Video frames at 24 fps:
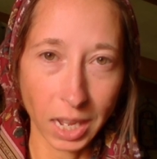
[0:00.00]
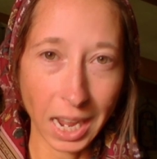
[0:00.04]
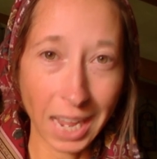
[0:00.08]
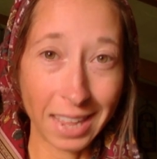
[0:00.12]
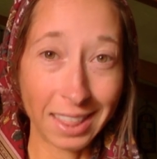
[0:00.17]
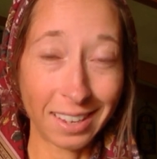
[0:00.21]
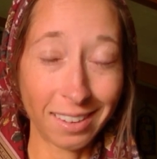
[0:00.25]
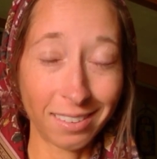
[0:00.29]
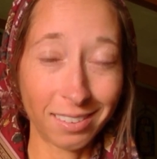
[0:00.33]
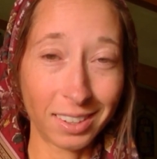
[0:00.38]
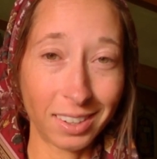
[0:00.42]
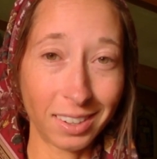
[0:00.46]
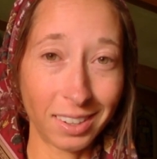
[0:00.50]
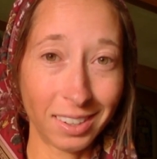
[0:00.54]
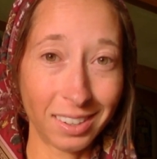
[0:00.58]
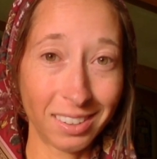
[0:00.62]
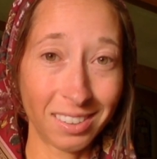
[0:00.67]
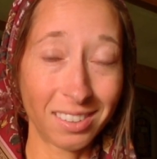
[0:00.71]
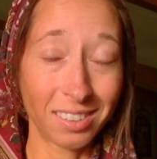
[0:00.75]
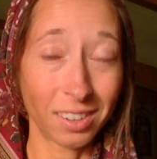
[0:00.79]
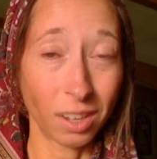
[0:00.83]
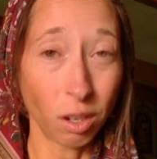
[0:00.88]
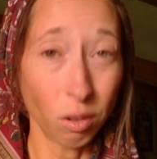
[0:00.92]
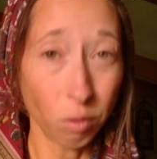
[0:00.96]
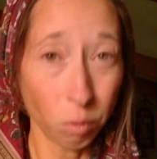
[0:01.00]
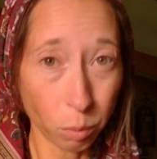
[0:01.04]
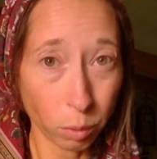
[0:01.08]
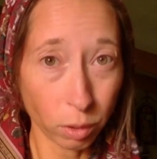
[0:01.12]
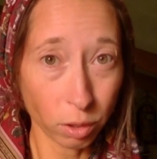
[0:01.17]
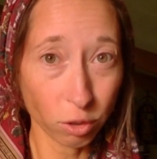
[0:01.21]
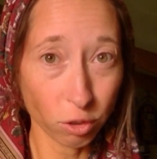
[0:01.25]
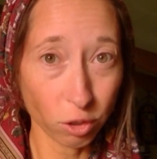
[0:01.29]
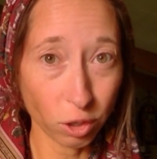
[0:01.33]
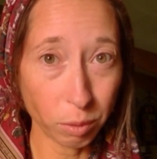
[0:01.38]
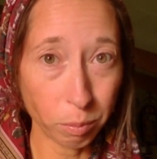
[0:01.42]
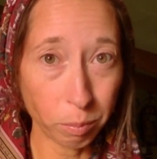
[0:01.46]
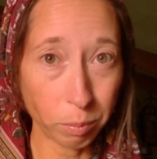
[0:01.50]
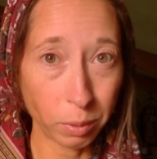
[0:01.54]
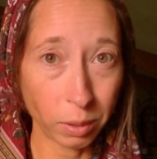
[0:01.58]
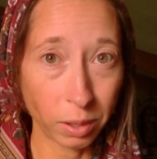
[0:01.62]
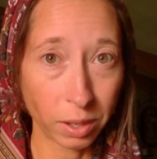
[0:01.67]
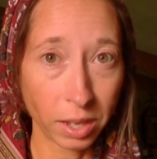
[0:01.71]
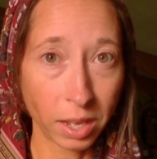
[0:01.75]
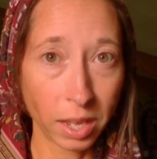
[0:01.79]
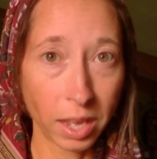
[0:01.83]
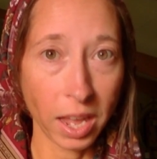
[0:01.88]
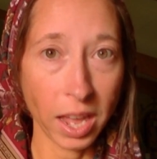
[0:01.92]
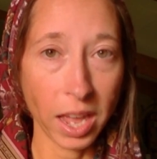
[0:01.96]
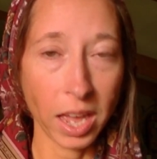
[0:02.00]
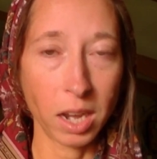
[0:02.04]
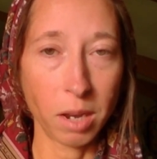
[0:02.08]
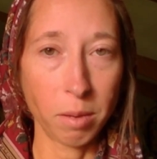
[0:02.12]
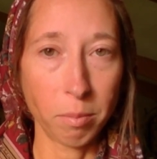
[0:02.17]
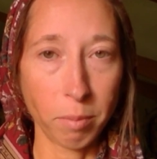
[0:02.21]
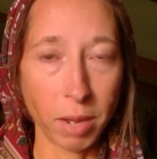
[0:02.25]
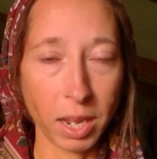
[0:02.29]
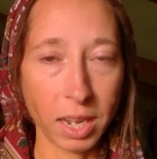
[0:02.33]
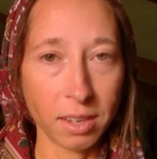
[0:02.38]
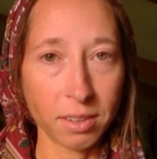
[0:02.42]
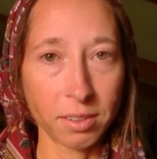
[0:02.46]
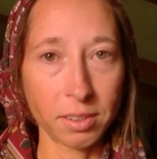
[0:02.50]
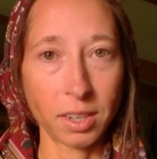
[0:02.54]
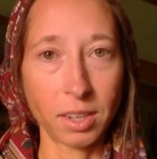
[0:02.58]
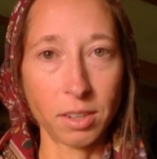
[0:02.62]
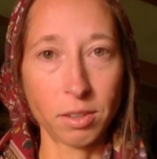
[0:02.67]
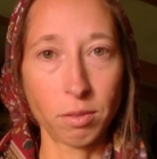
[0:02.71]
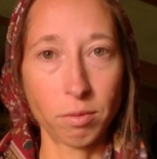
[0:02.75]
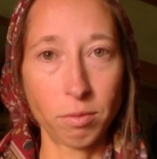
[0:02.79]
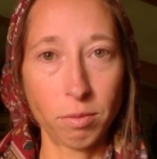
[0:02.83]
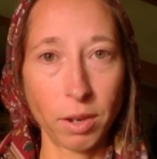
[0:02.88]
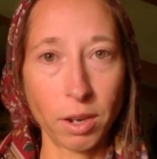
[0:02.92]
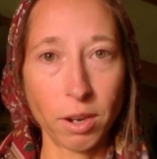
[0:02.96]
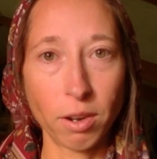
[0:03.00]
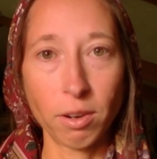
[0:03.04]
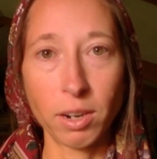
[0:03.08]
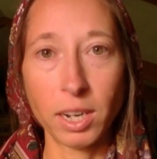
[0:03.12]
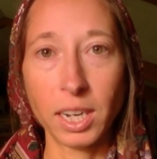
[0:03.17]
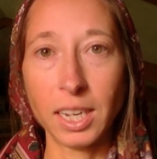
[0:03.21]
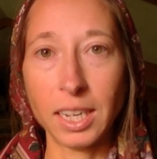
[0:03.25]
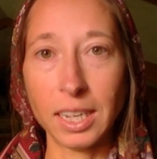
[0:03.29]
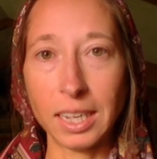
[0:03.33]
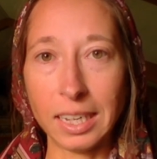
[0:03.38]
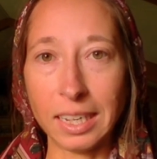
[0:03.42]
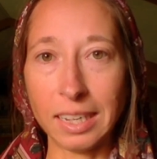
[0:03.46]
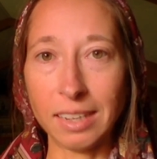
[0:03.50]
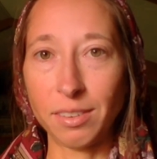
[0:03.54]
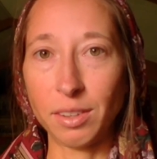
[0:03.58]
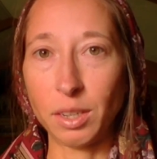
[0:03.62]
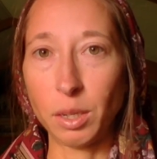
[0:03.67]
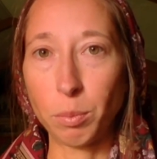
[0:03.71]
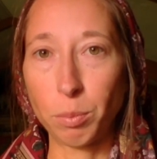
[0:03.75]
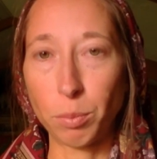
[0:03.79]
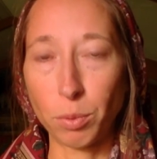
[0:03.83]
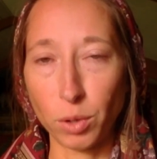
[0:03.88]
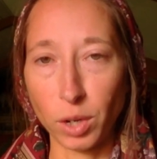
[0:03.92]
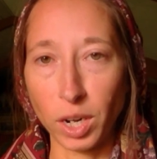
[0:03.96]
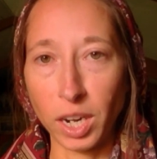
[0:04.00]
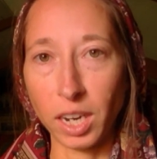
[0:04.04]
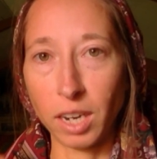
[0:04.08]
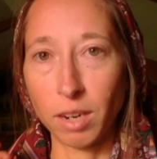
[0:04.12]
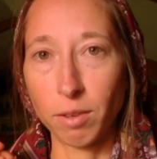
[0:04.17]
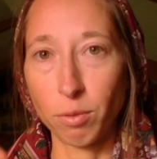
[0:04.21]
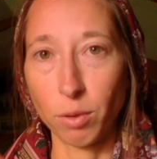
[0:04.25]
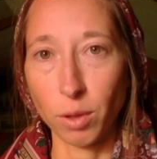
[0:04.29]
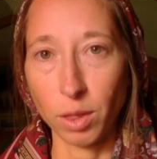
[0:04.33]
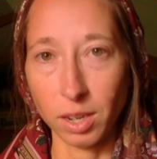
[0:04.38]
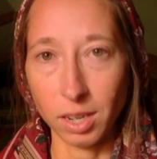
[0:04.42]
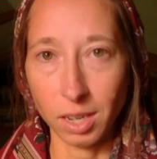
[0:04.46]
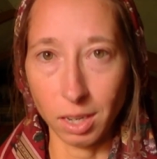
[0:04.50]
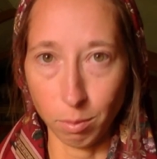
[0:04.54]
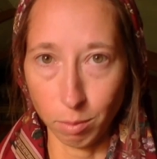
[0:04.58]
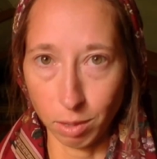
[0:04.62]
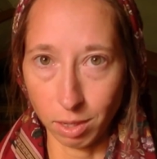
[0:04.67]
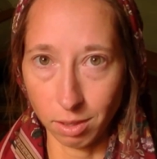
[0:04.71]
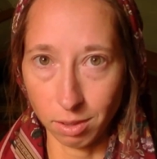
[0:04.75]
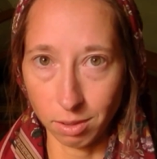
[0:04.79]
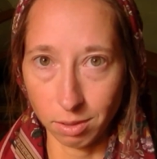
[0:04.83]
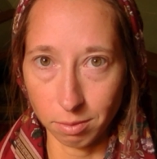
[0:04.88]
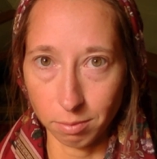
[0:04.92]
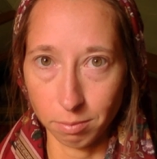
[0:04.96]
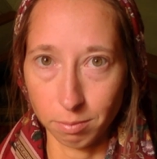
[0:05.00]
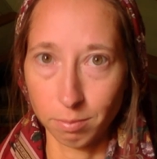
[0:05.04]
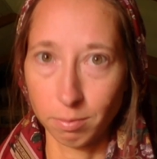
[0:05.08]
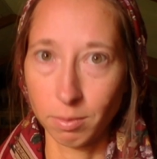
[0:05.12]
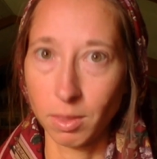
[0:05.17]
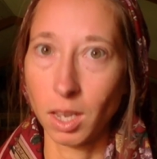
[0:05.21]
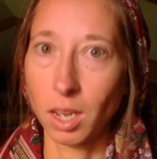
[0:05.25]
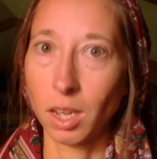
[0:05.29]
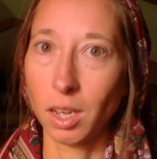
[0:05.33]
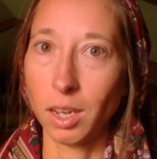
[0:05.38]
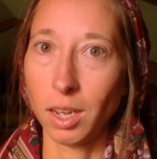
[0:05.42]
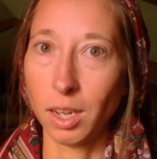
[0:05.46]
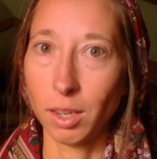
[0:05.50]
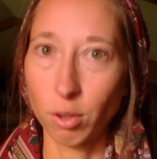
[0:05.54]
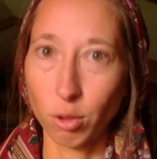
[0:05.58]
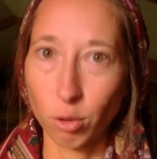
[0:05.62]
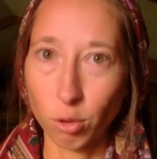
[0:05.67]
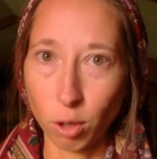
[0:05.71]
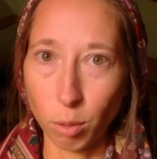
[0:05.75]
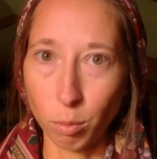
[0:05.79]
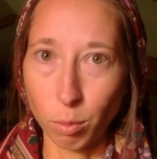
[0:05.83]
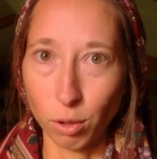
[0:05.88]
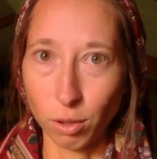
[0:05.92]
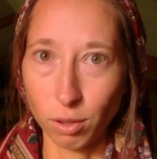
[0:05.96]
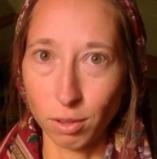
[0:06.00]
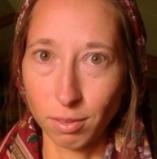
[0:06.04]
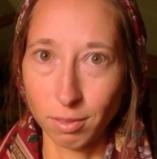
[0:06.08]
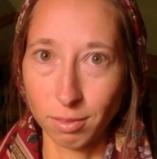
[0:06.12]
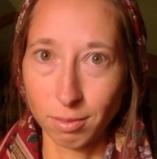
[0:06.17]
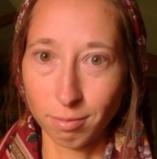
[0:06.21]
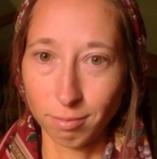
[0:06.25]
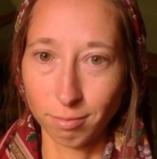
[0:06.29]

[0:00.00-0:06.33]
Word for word: and this is self worship, and it makes us very easy prey for the demons. It's trouble.